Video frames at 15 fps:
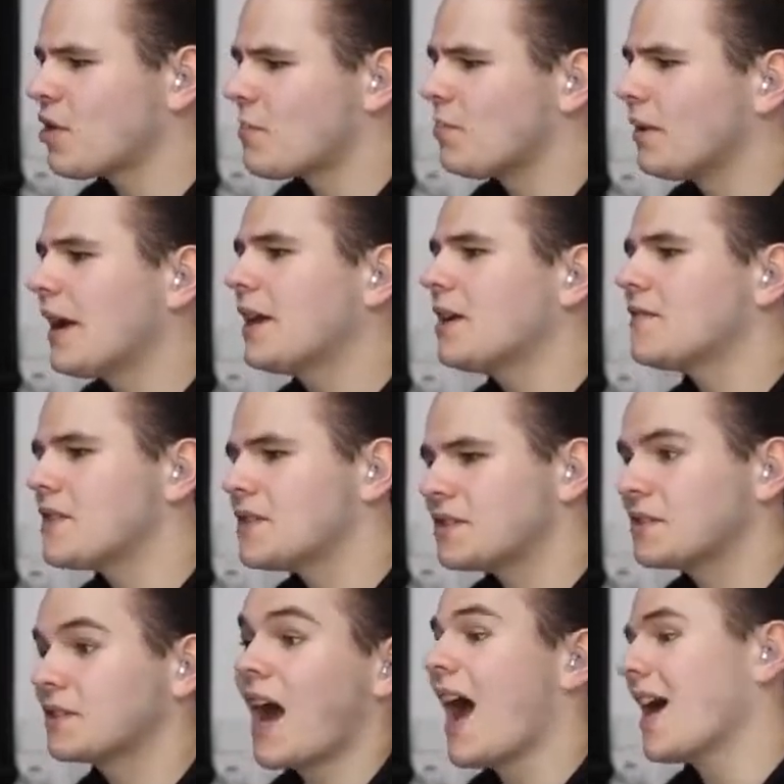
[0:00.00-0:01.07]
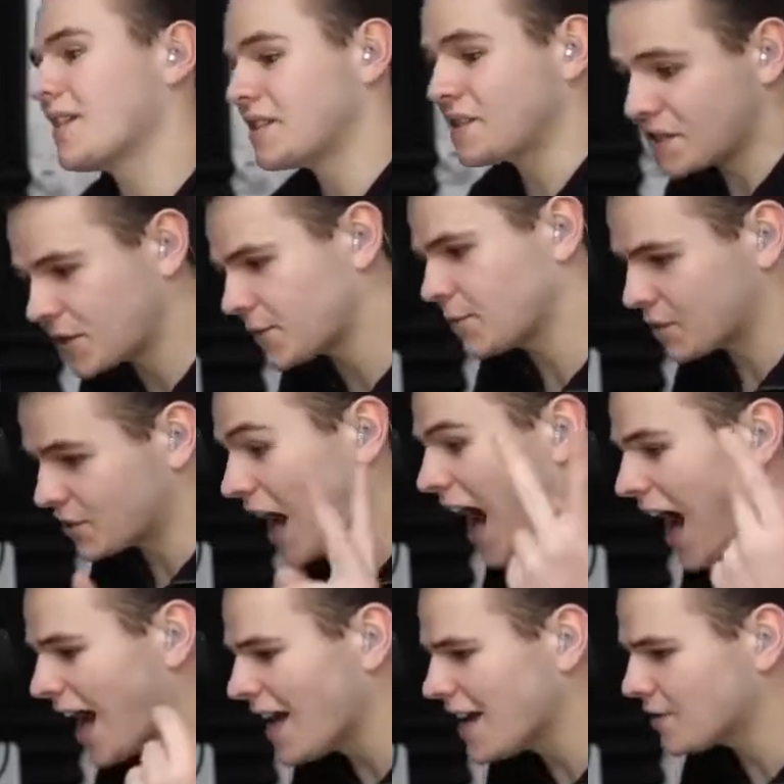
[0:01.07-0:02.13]
for a plane of this kind of
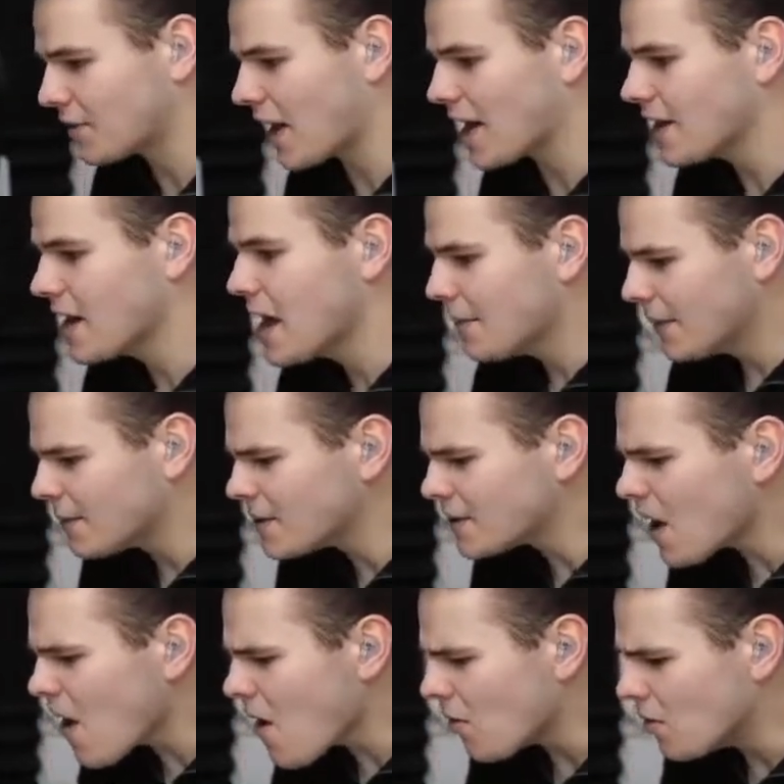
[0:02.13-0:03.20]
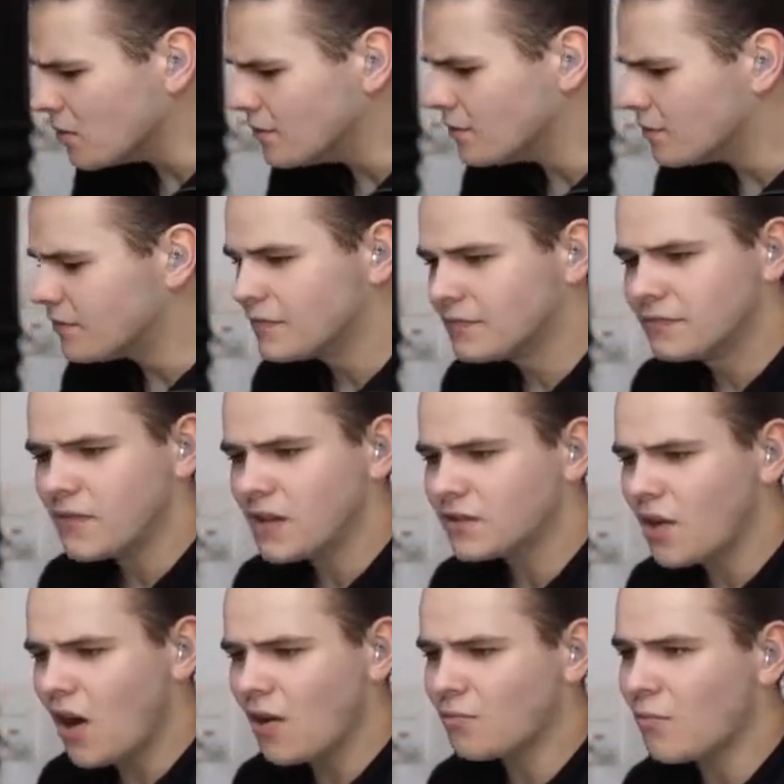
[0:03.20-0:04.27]
size, right? But there we go!
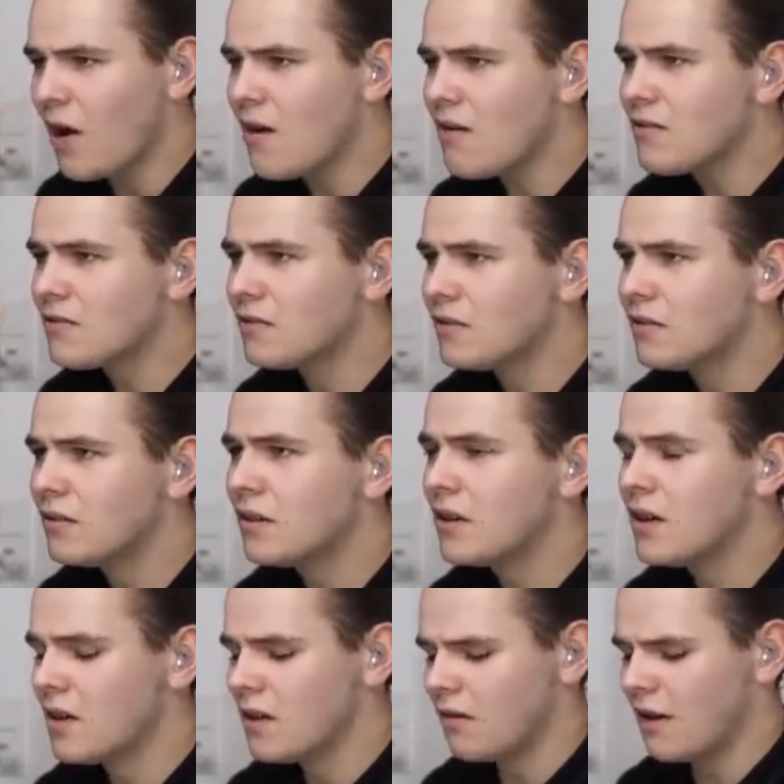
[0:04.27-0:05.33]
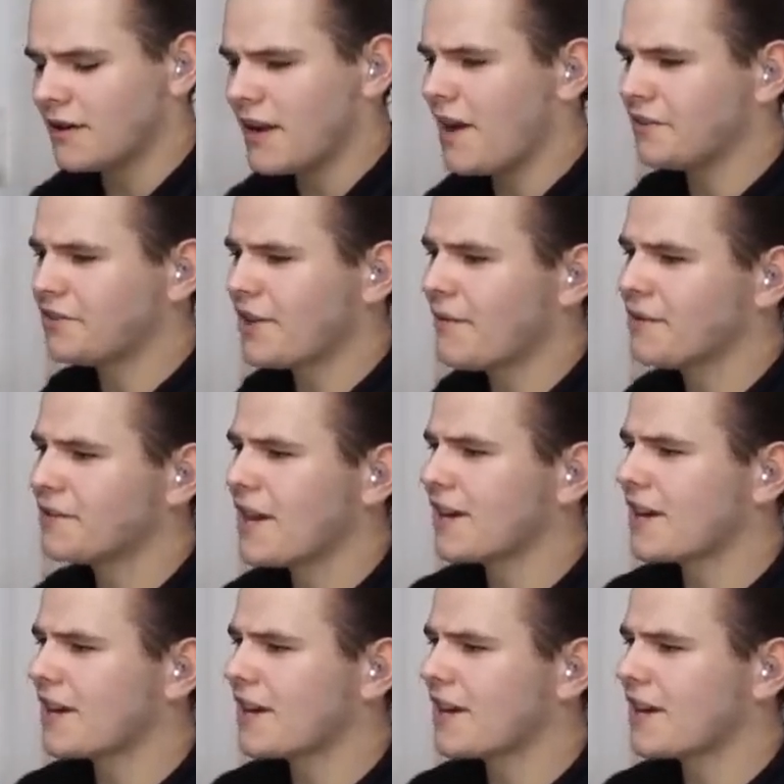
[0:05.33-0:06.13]
That's gone well. Right now it's time to